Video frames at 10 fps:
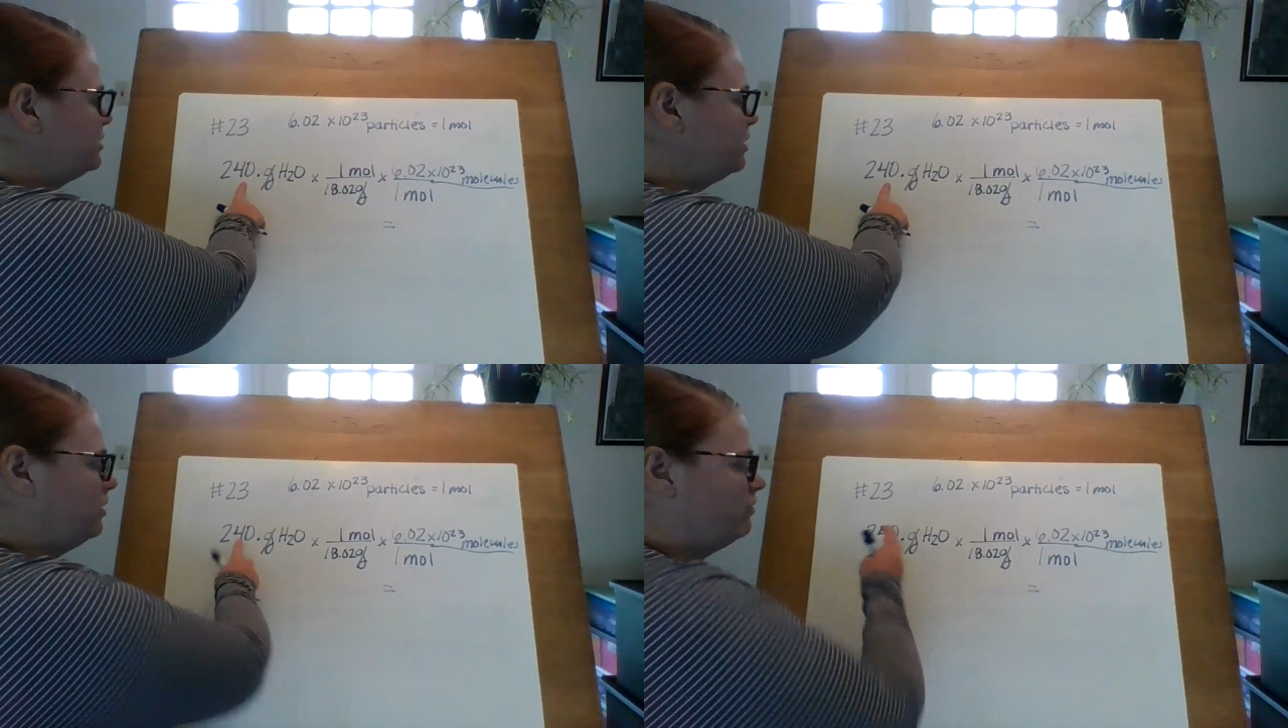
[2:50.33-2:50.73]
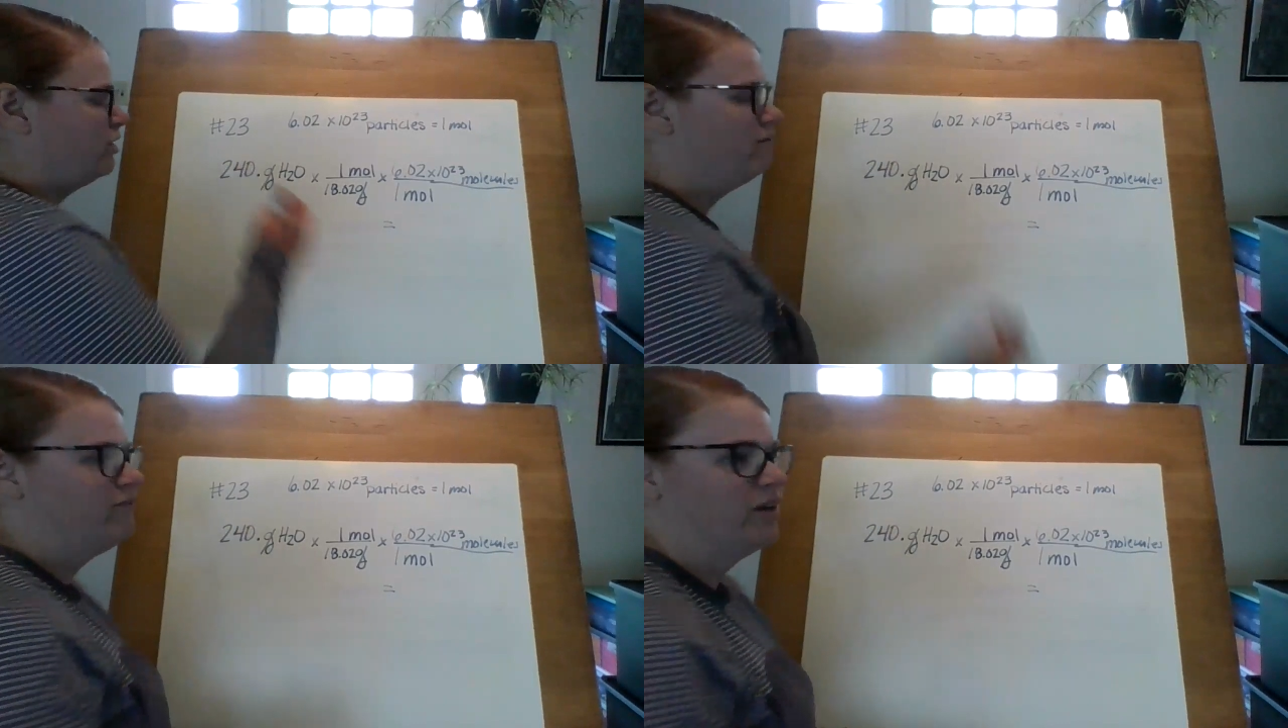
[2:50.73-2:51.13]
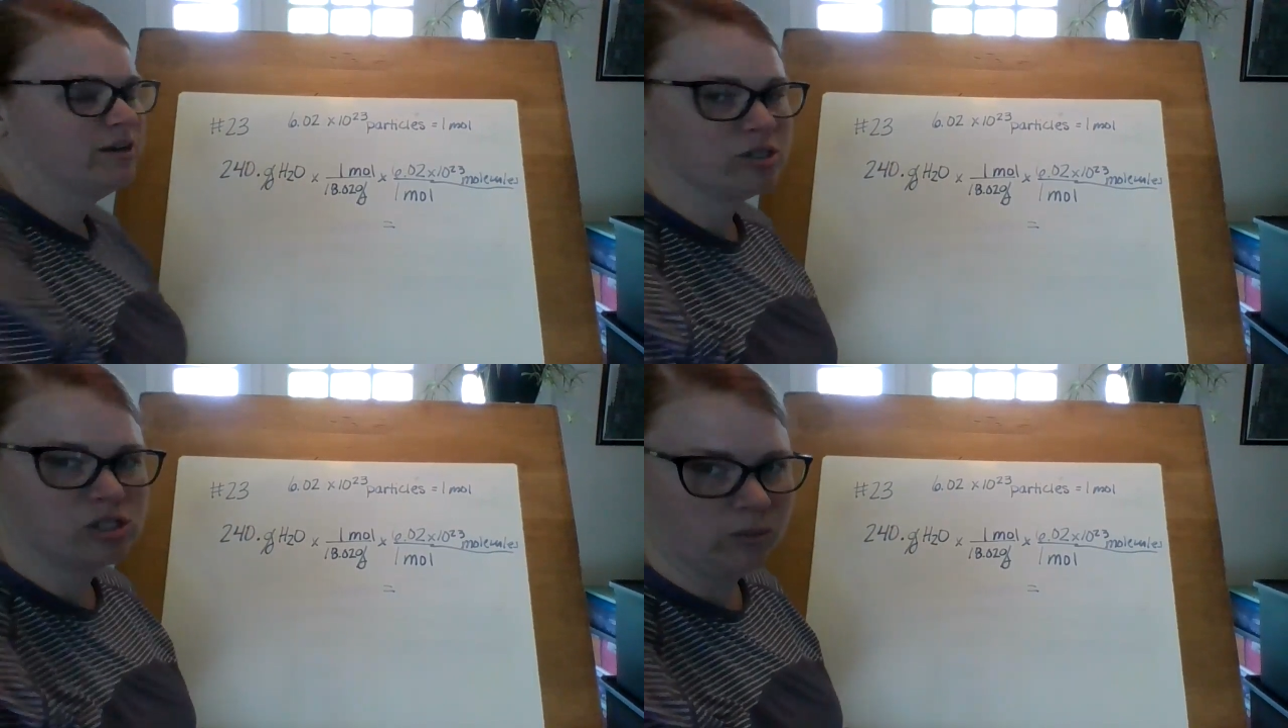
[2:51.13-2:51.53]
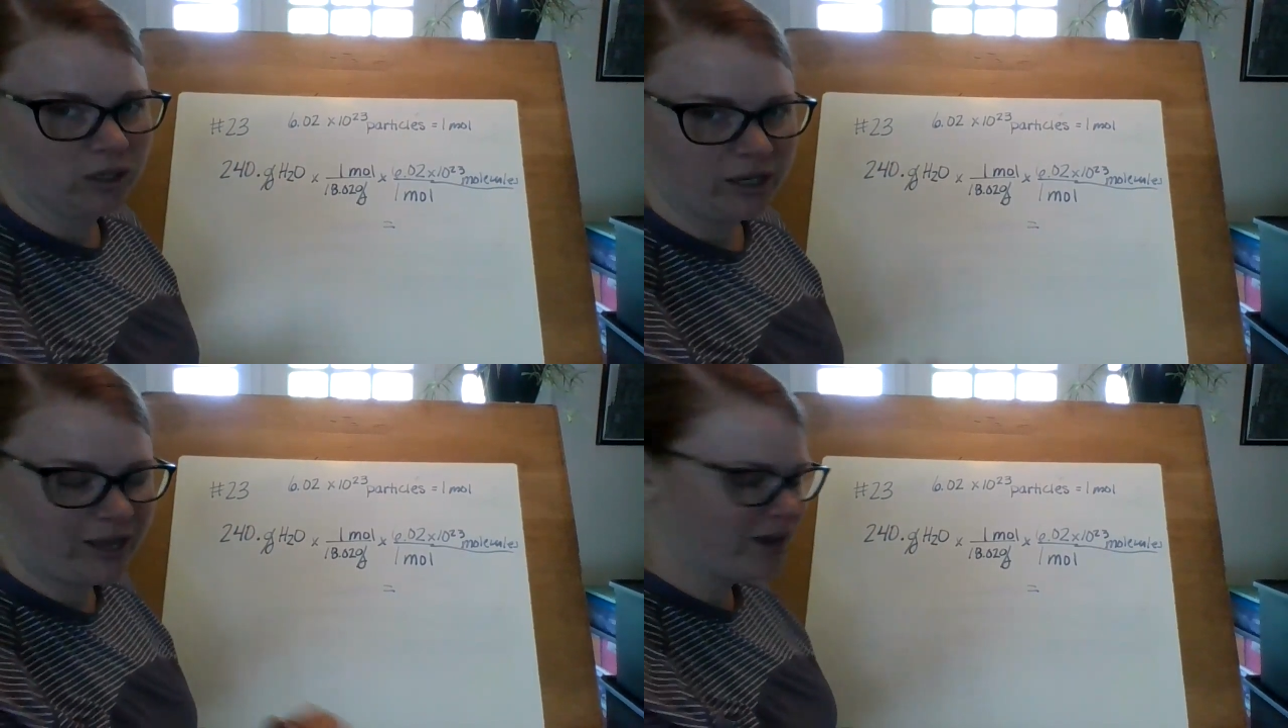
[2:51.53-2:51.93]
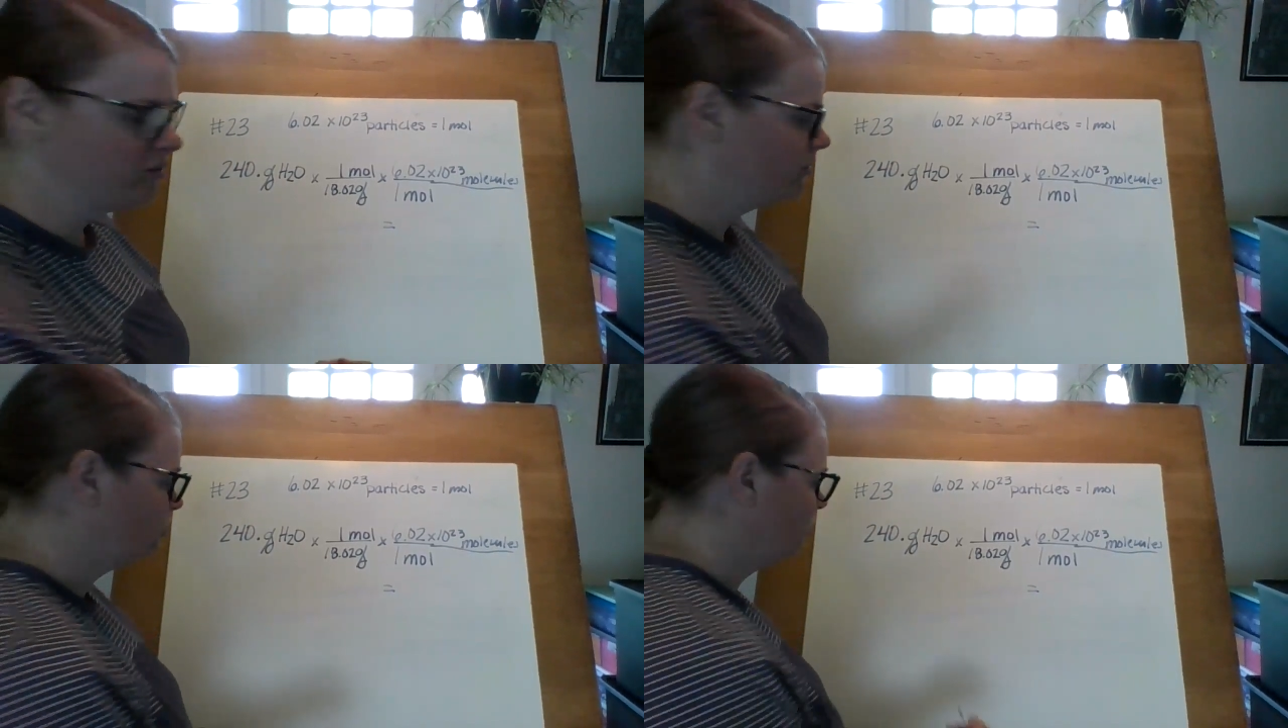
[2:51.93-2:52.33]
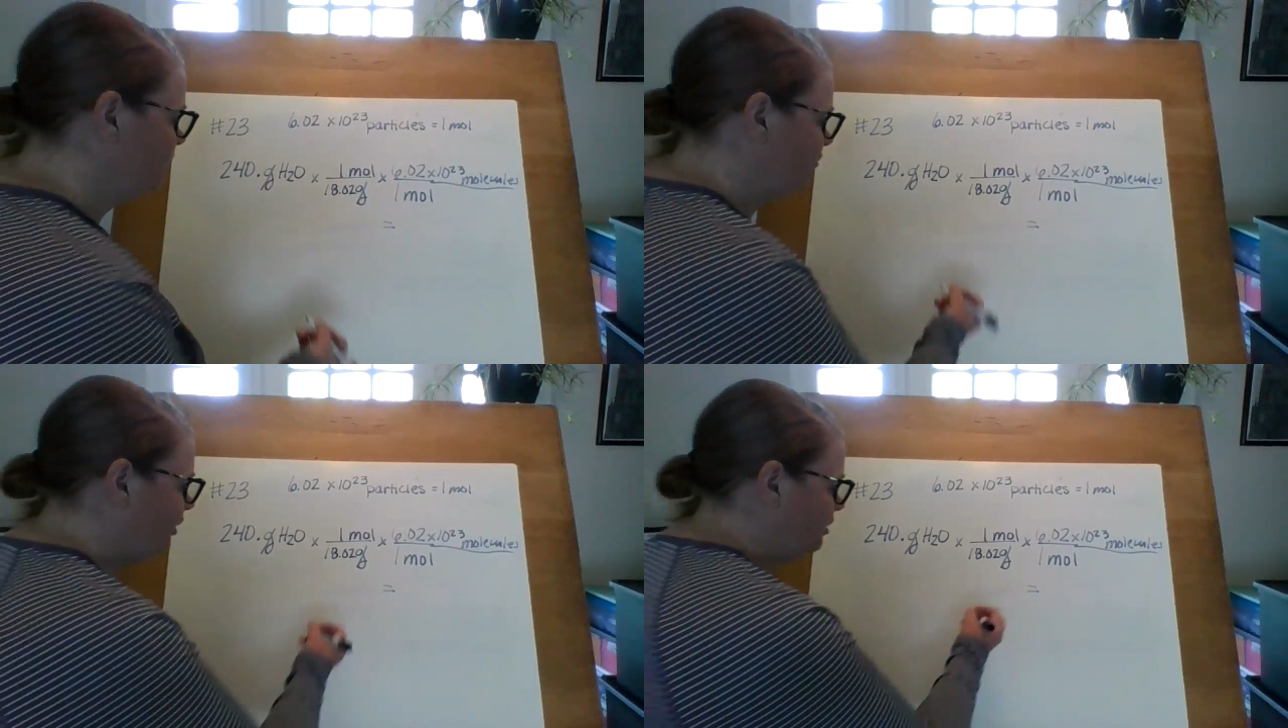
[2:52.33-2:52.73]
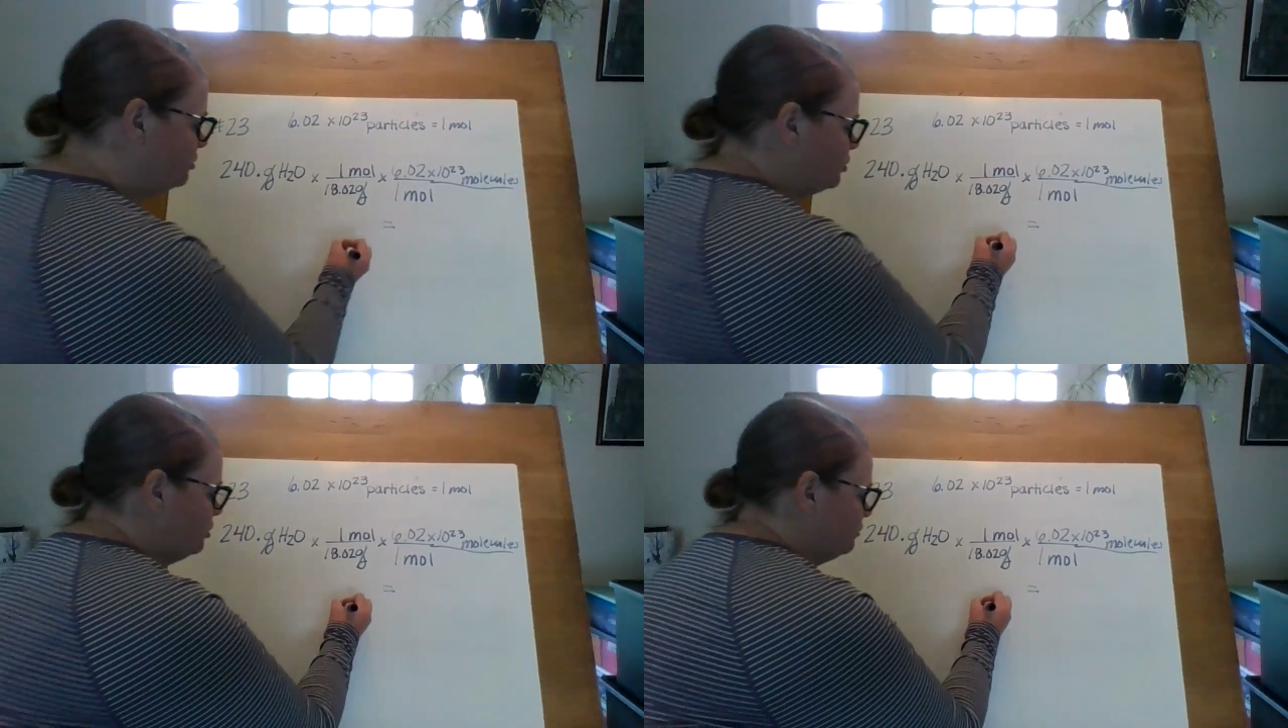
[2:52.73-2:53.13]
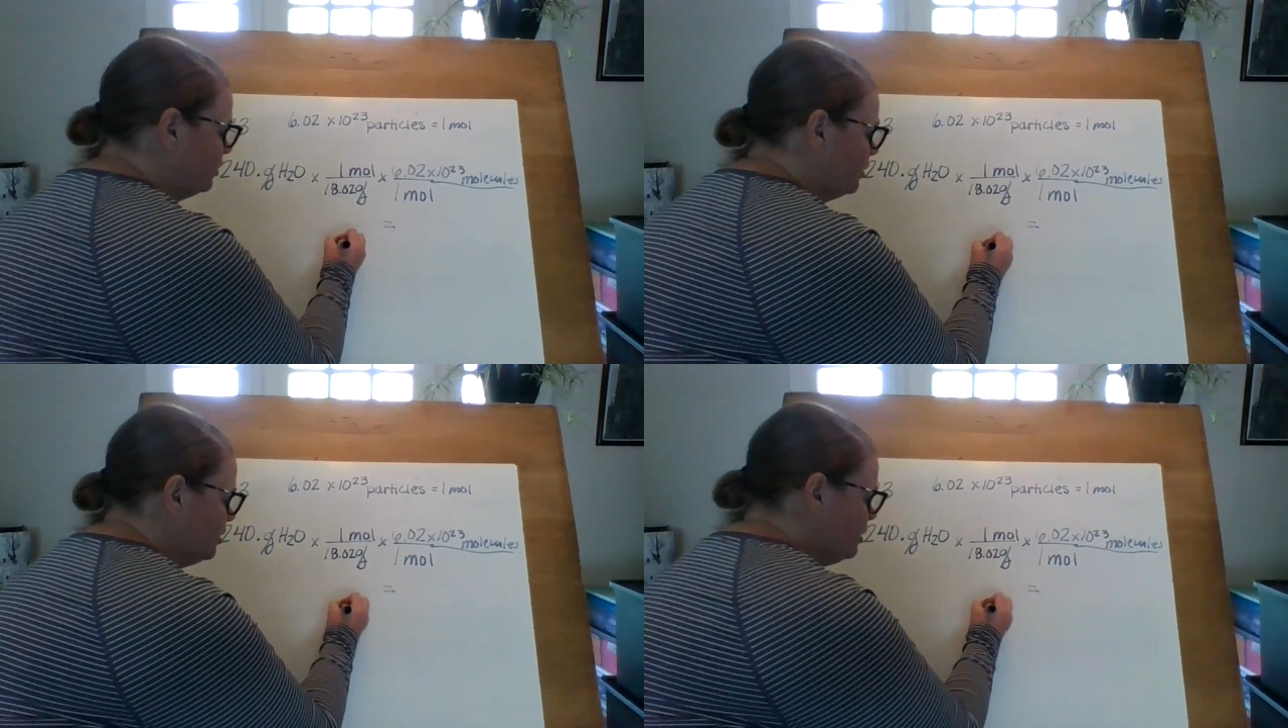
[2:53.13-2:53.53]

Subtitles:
significant figures, so we're going to count 3 figures over.